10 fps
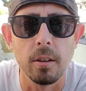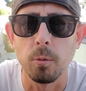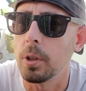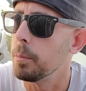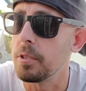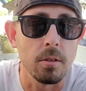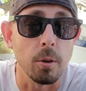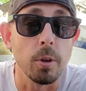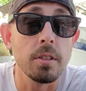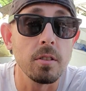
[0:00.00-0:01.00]
ripped. So I
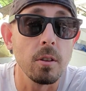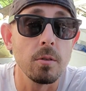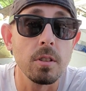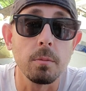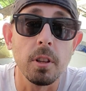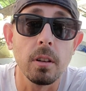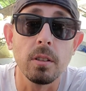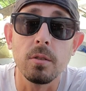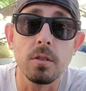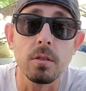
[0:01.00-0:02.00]
re-sewed some of
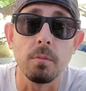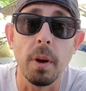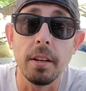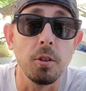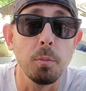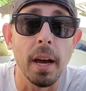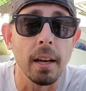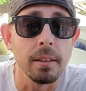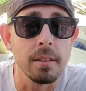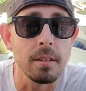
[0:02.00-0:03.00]
those, made new
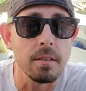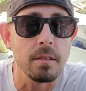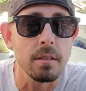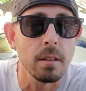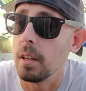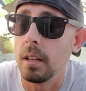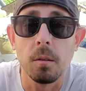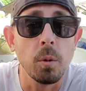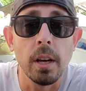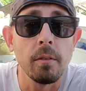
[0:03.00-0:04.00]
battens,
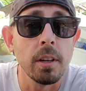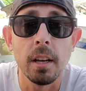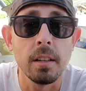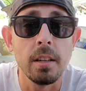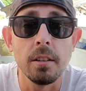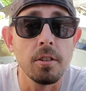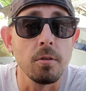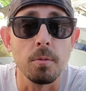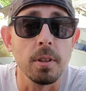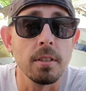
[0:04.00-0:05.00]
and we haven't had any
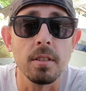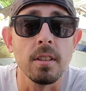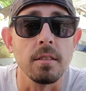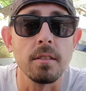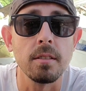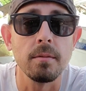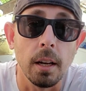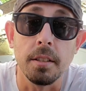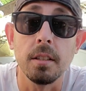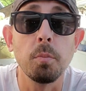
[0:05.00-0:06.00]
issues with it since. I
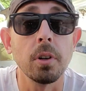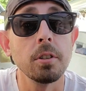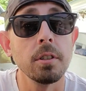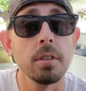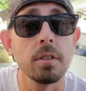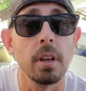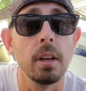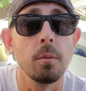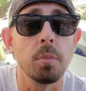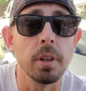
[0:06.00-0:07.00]
did purchase
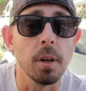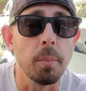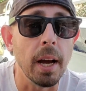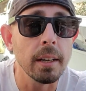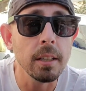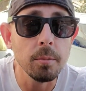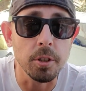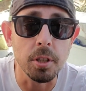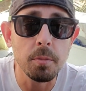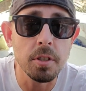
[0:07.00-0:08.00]
and bring a backup
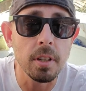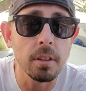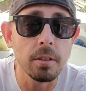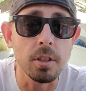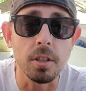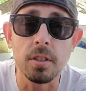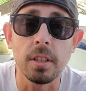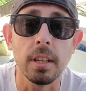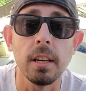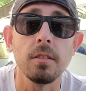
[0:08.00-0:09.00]
jib sail just
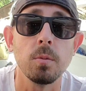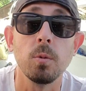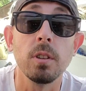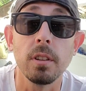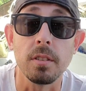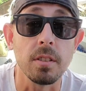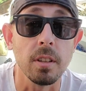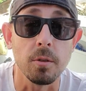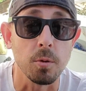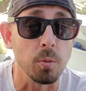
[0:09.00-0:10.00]
in case one of the
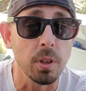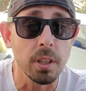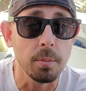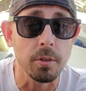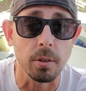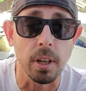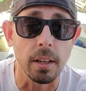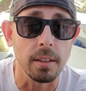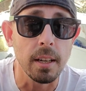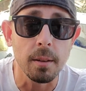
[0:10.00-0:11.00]
sails ripped or
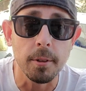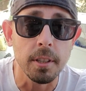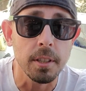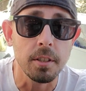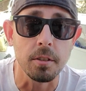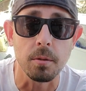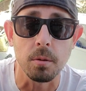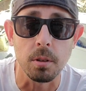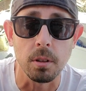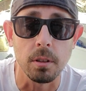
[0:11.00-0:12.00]
got damaged,
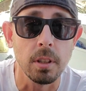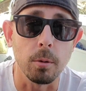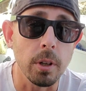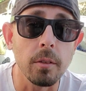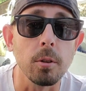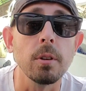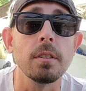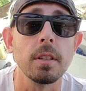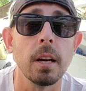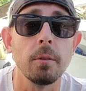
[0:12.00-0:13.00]
or for whatever
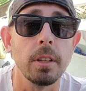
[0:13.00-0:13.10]
reason I would